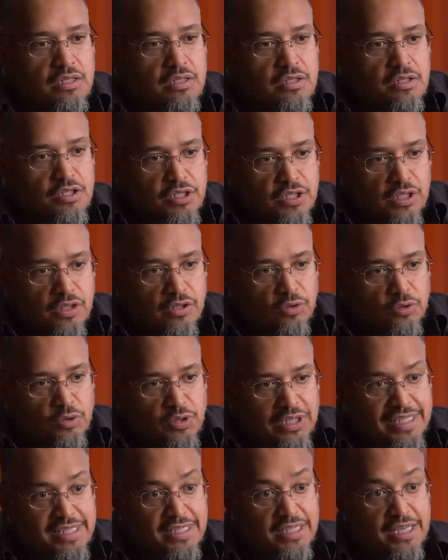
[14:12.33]
So
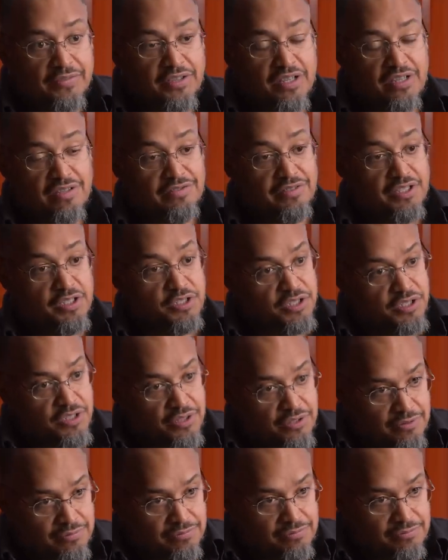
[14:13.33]
let's say I've convinced
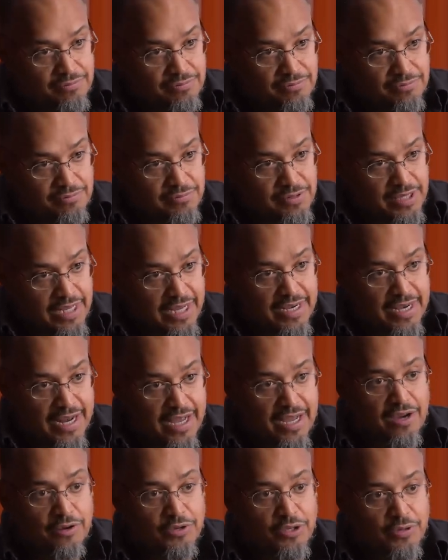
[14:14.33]
you that
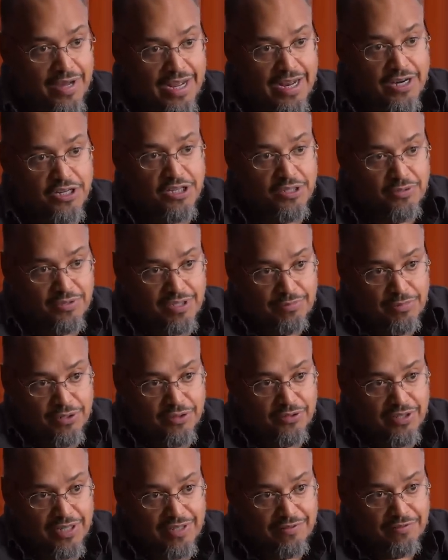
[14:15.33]
now you actually want to
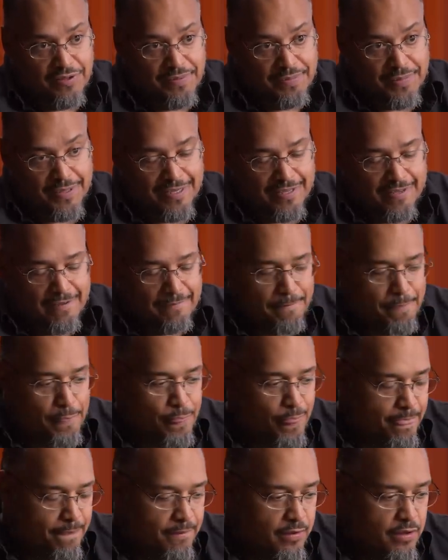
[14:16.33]
build an MVP.
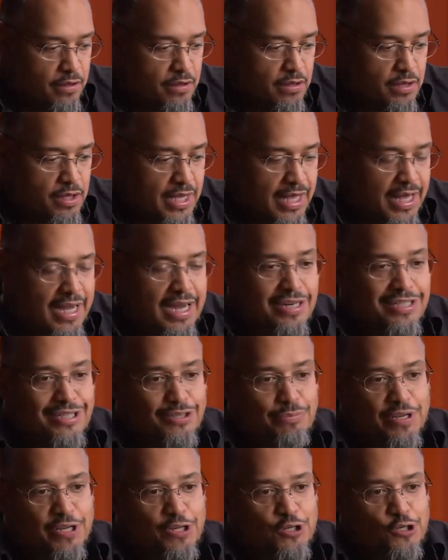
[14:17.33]
How do
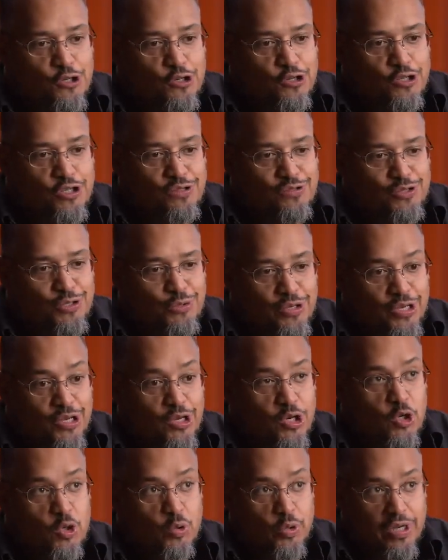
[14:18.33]
you make sure you do
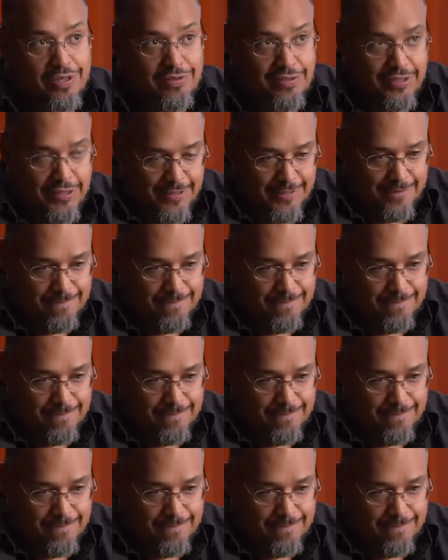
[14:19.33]
it quickly?